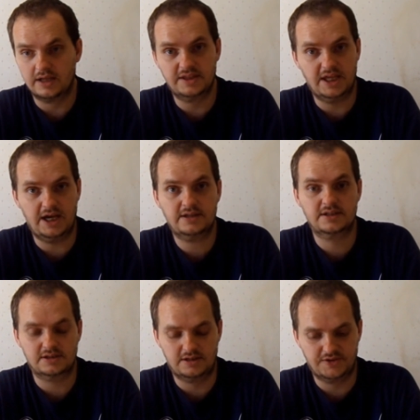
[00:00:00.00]
and that
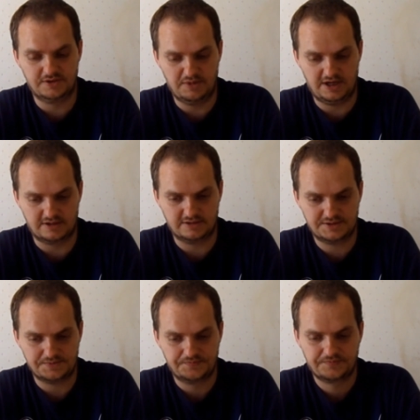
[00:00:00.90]
is all that
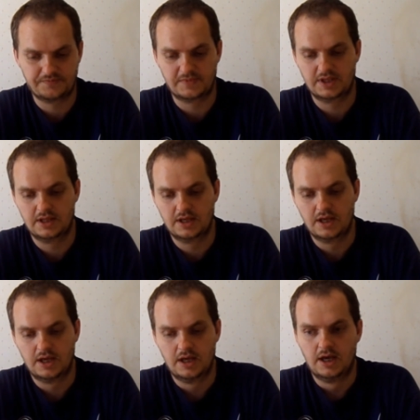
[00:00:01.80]
matters.
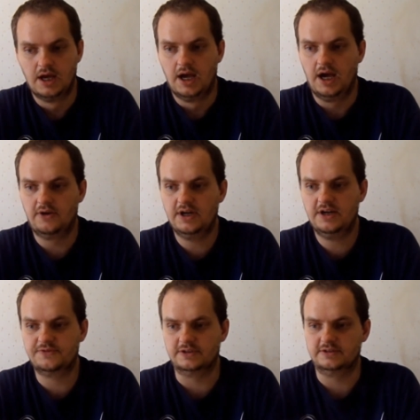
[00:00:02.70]

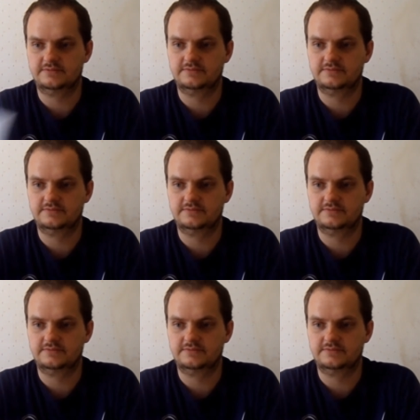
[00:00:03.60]
However,